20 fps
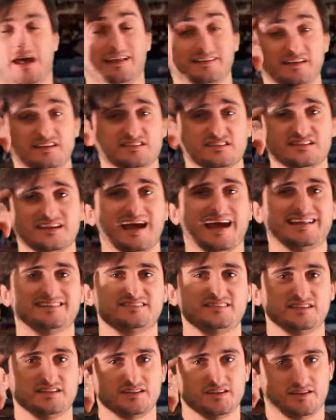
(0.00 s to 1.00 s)
At least the
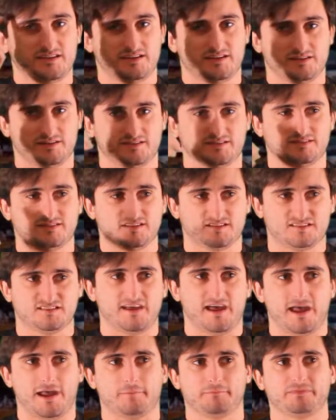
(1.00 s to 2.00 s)
idea is the
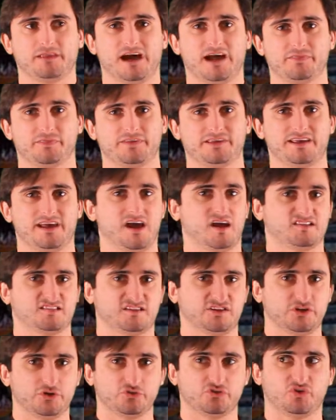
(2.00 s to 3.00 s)
same, not the
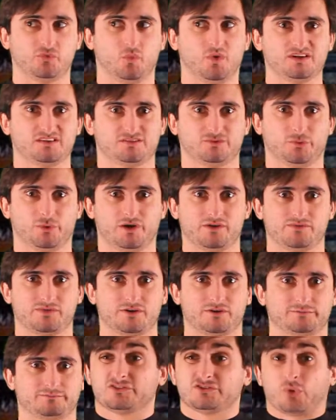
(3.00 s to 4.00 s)
execution
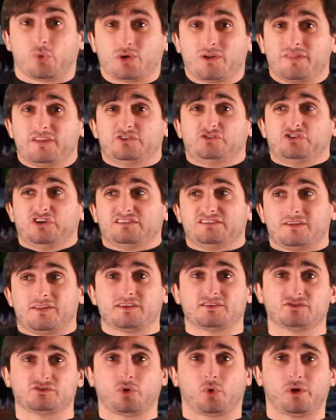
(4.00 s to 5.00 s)
whatsoever. Sort of the gist of
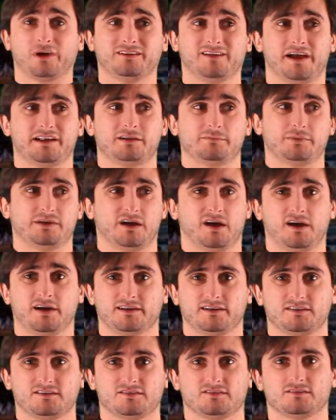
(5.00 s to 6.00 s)
the storyline, to be
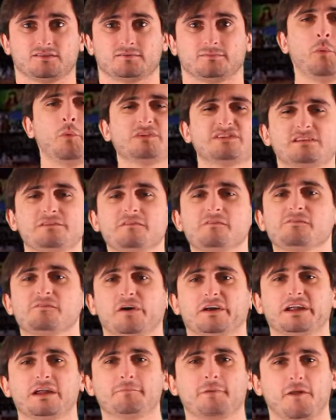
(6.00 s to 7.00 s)
honest. What's even
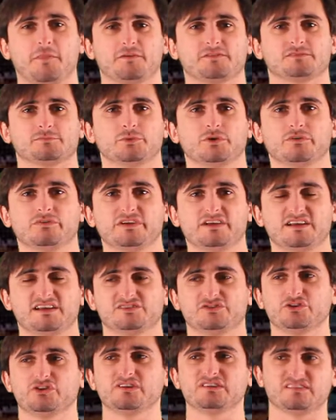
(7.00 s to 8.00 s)
funny about this movie
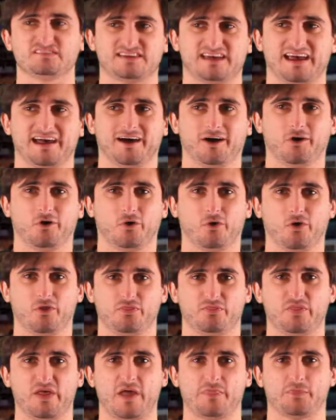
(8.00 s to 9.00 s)
is you can
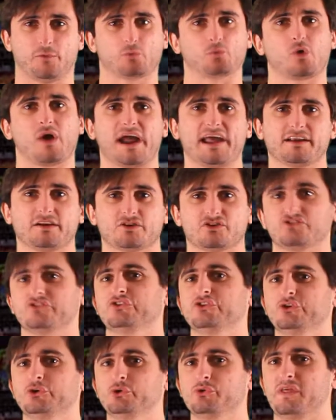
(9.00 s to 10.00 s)
tell that the writers
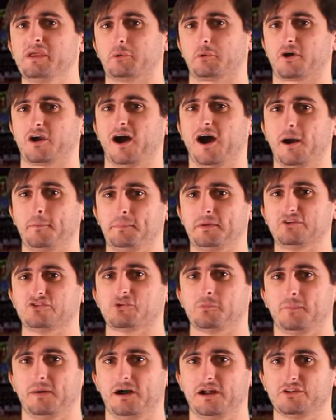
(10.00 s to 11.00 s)
knew they were copying
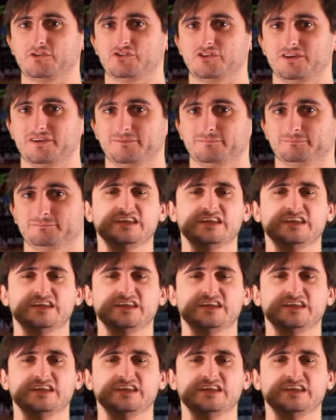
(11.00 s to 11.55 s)
Jumanji.